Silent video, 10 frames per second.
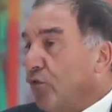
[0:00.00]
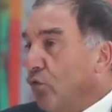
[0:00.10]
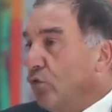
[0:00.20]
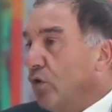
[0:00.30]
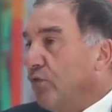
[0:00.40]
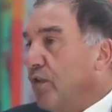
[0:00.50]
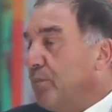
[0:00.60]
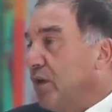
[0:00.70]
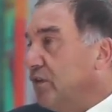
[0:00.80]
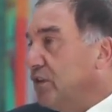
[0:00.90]
role of the
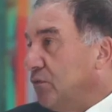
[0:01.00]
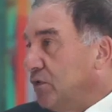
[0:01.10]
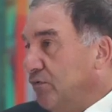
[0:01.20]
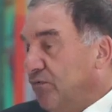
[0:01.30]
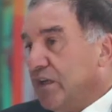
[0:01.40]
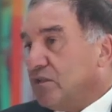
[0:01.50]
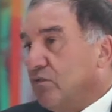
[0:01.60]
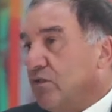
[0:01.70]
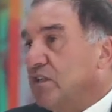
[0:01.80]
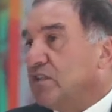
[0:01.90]
private equity
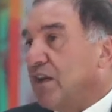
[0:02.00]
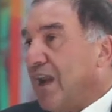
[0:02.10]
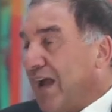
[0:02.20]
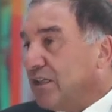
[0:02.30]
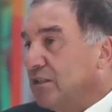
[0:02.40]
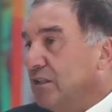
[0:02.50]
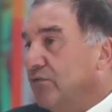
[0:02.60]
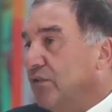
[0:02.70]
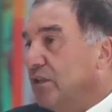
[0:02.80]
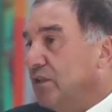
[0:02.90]
investor is an
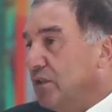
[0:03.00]
active